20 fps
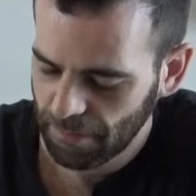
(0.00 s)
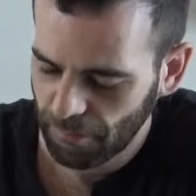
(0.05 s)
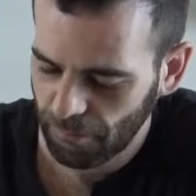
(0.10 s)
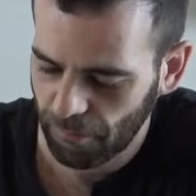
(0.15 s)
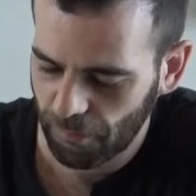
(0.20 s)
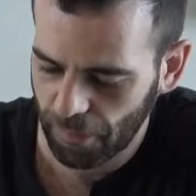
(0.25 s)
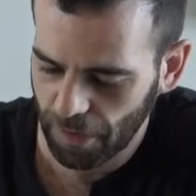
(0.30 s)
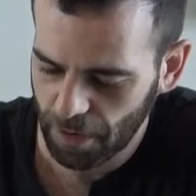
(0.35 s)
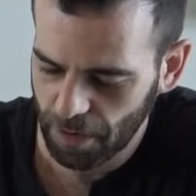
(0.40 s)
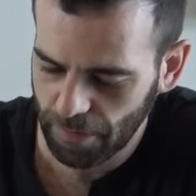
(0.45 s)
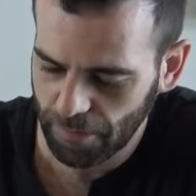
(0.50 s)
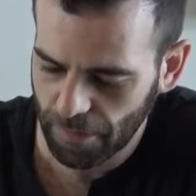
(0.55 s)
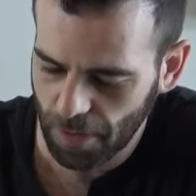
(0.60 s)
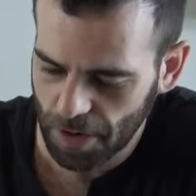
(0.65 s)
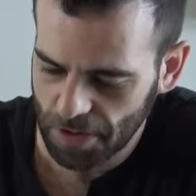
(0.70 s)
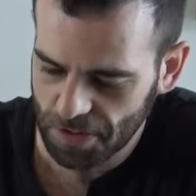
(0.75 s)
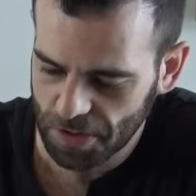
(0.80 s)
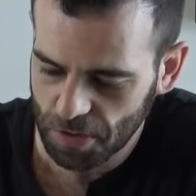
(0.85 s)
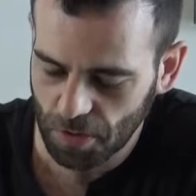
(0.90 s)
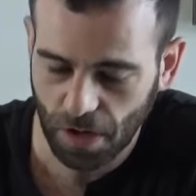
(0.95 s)
Very,
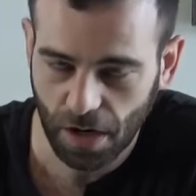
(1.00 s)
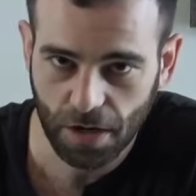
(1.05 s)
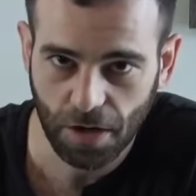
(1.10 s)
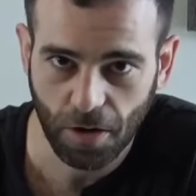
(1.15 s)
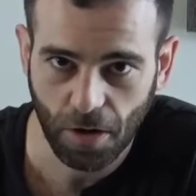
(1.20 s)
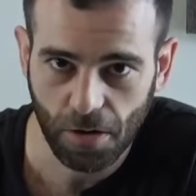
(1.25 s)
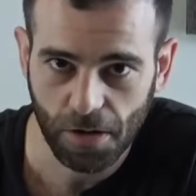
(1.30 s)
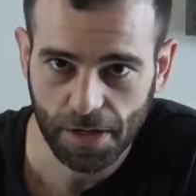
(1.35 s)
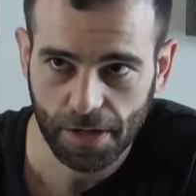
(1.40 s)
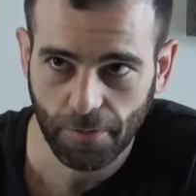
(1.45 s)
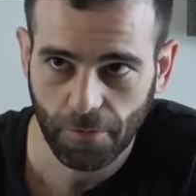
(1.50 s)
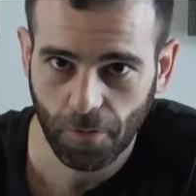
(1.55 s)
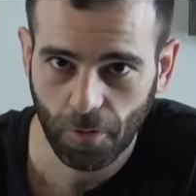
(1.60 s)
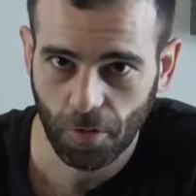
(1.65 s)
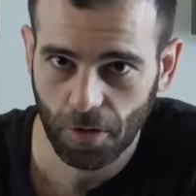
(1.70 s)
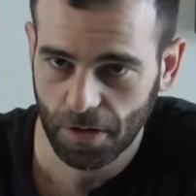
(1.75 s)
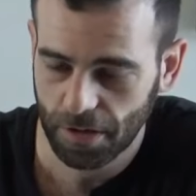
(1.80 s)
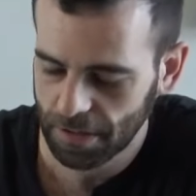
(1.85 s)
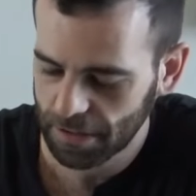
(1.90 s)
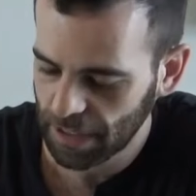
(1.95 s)
very strong garlicky
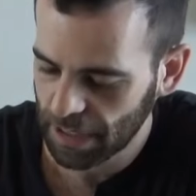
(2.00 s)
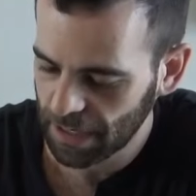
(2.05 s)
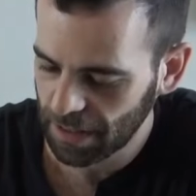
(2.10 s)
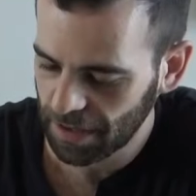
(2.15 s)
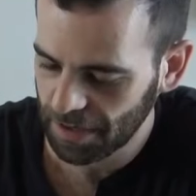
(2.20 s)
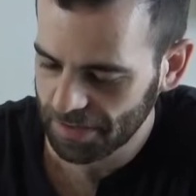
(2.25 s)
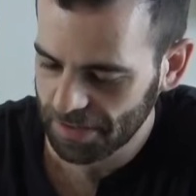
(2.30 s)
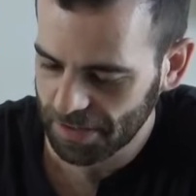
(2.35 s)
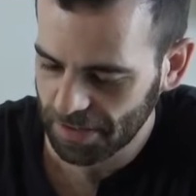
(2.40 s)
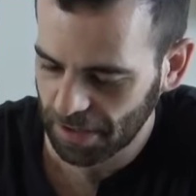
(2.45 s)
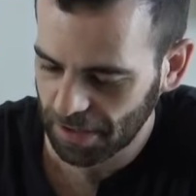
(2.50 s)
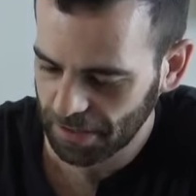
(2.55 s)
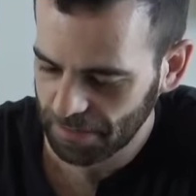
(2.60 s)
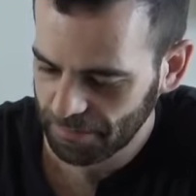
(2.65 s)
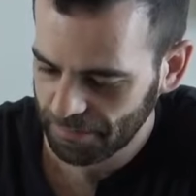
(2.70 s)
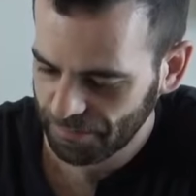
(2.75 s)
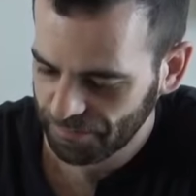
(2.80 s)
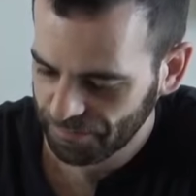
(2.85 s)
forward, not a lot of salt.